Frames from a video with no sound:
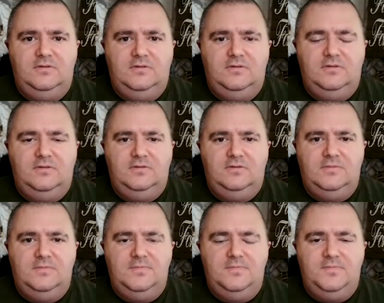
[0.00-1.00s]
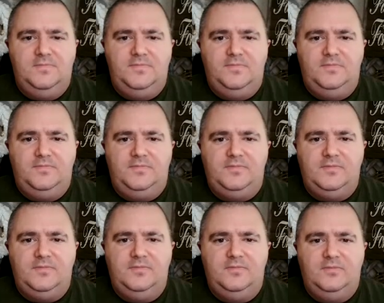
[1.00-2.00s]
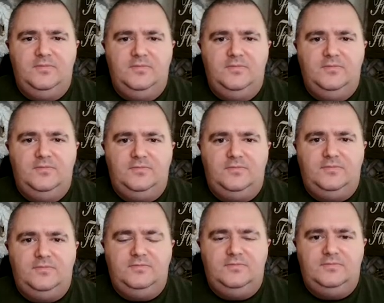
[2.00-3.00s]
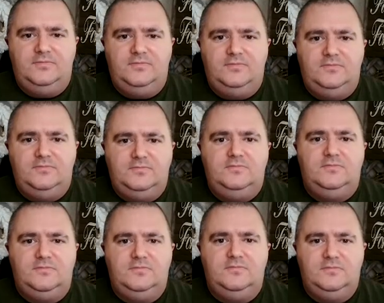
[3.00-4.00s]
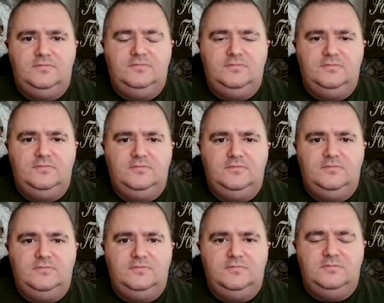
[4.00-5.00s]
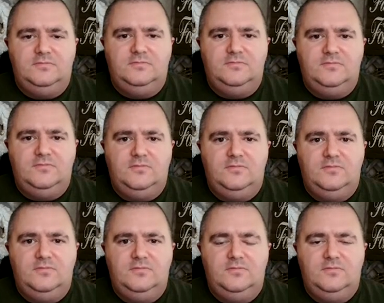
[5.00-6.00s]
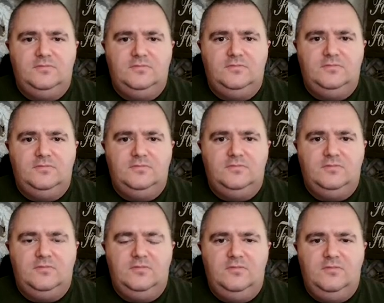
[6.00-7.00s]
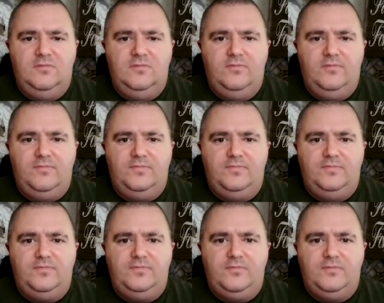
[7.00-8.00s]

(not speaking)